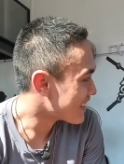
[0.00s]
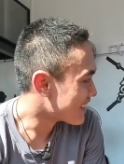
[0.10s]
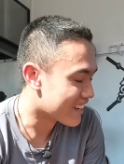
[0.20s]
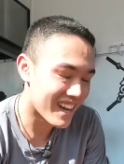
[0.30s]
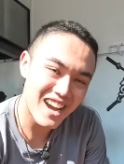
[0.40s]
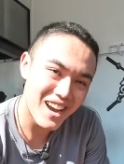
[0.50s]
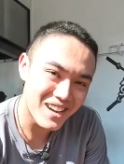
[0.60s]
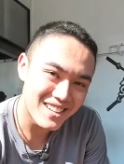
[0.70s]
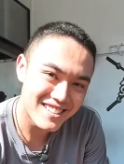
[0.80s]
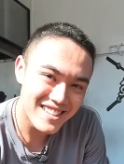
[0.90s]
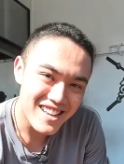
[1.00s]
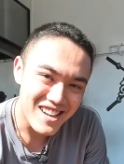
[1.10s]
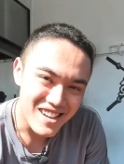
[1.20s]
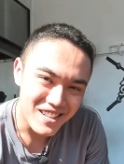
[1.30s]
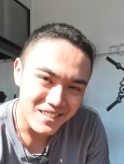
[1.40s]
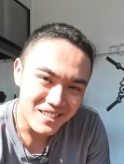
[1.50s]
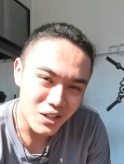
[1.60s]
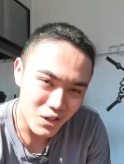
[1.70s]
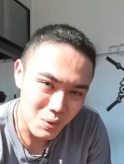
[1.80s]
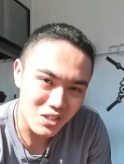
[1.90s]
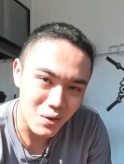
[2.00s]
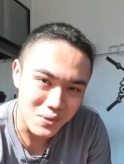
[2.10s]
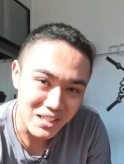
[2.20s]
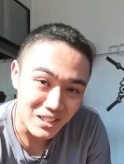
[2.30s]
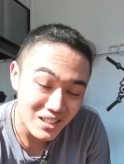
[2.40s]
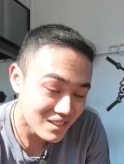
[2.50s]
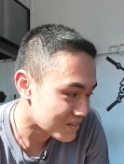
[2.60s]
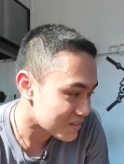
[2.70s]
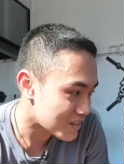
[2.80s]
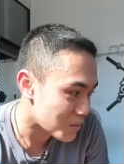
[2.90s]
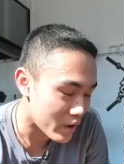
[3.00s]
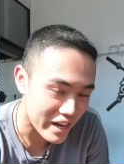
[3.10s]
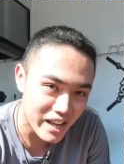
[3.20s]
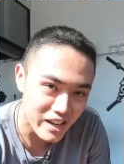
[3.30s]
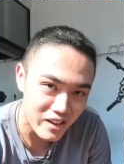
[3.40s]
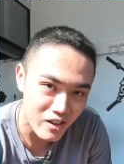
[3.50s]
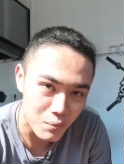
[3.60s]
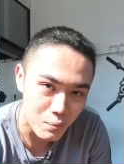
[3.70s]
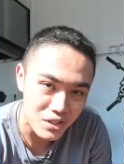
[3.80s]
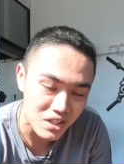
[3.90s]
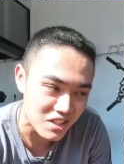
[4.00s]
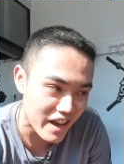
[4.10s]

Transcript: Yeah. There's my top single, 180 at an RPE, six and a